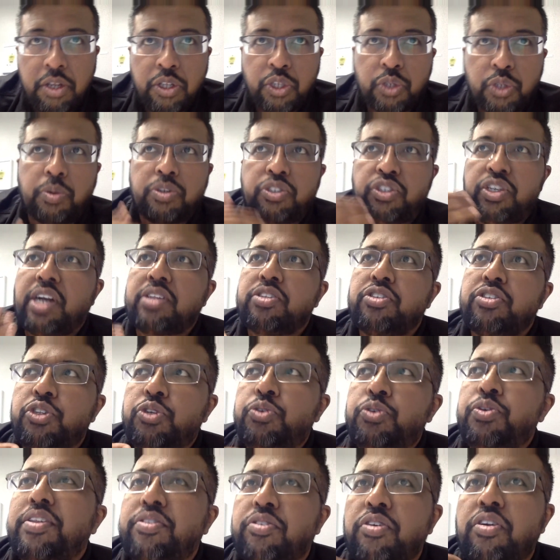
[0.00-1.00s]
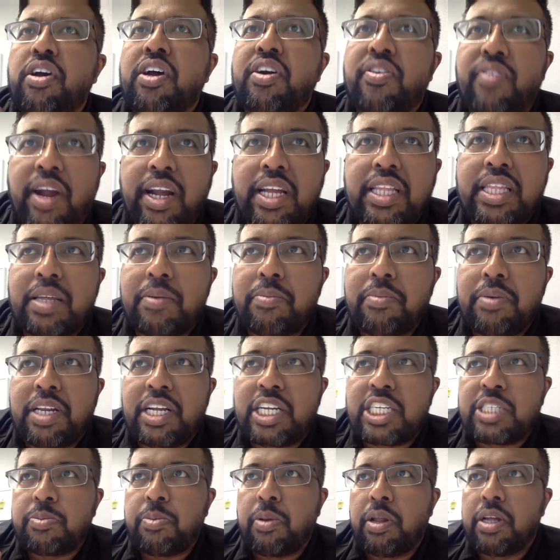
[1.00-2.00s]
So what you have to do, you have to correct them and
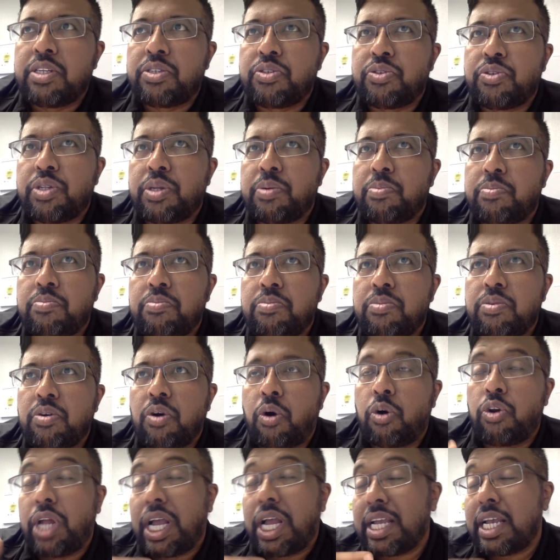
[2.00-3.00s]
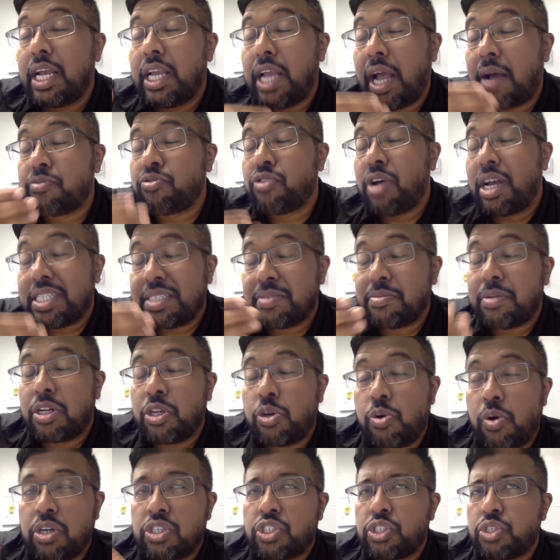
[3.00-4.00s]
explain to them, or you have to ask them
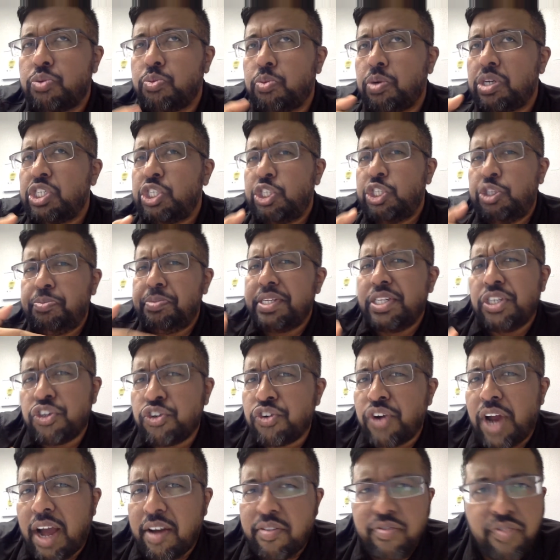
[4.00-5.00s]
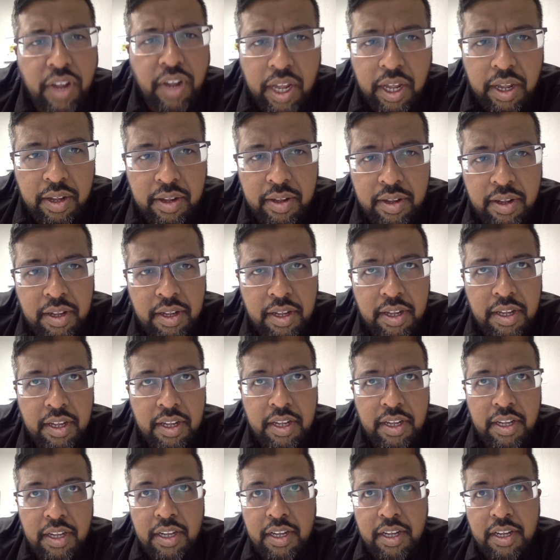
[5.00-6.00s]
that question: what do you mean traffic,
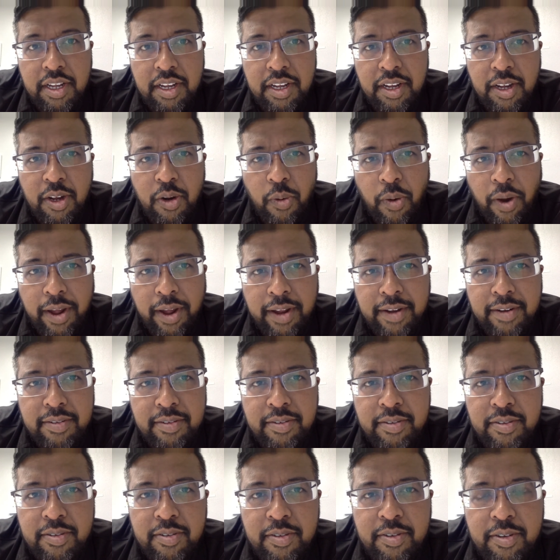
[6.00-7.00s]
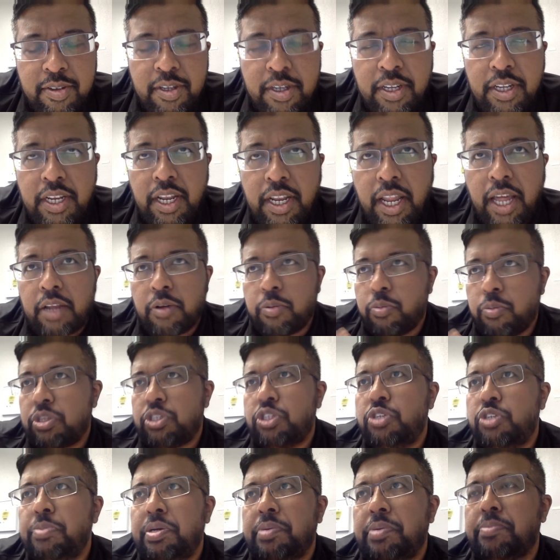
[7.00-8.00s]
right? Like,
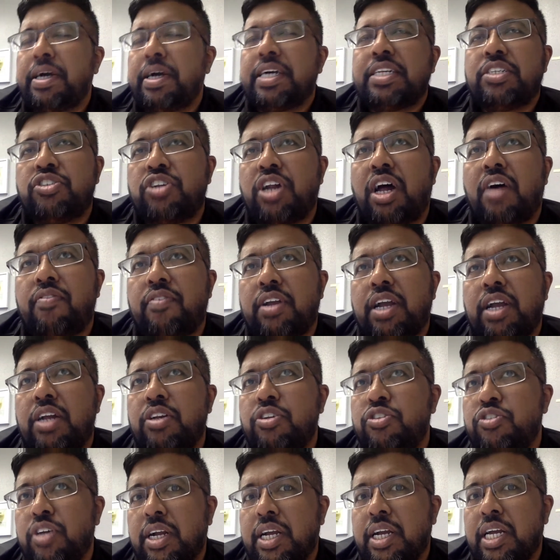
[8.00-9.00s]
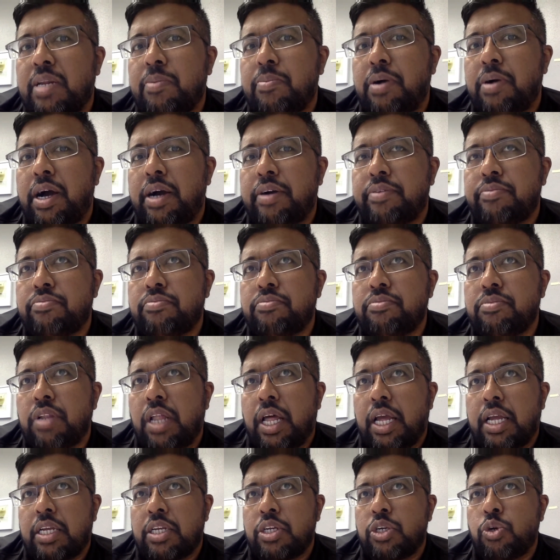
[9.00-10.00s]
what do you mean by traffic? Are you talking about
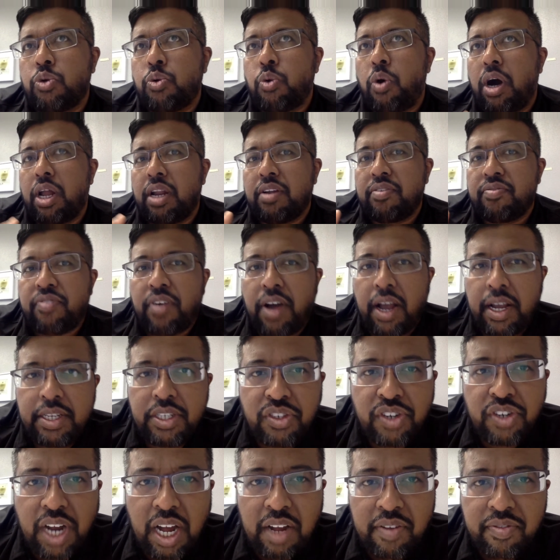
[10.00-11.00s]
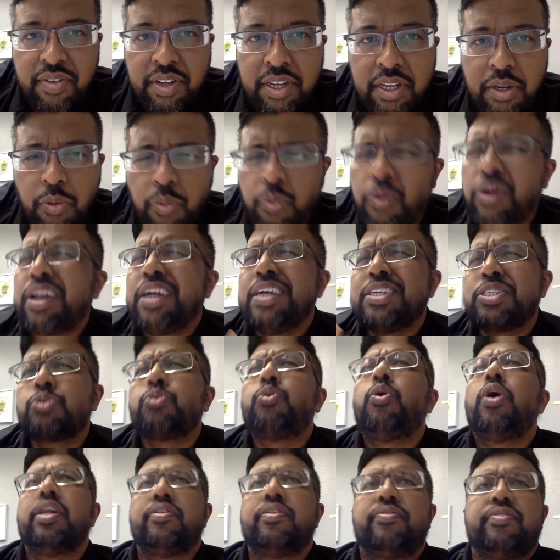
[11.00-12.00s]
like qualified traffic? What is
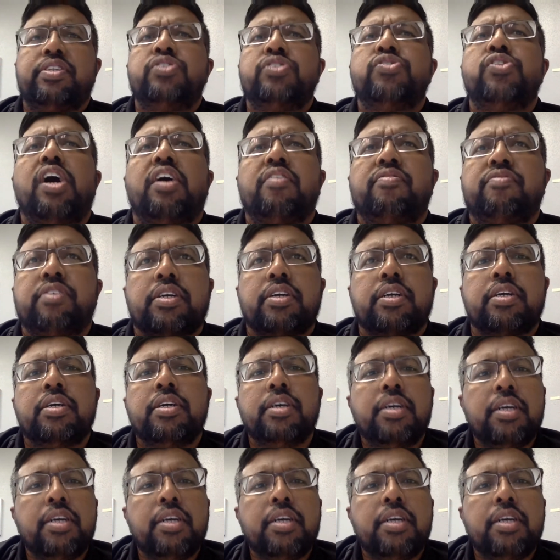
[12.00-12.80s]
qualified traffic?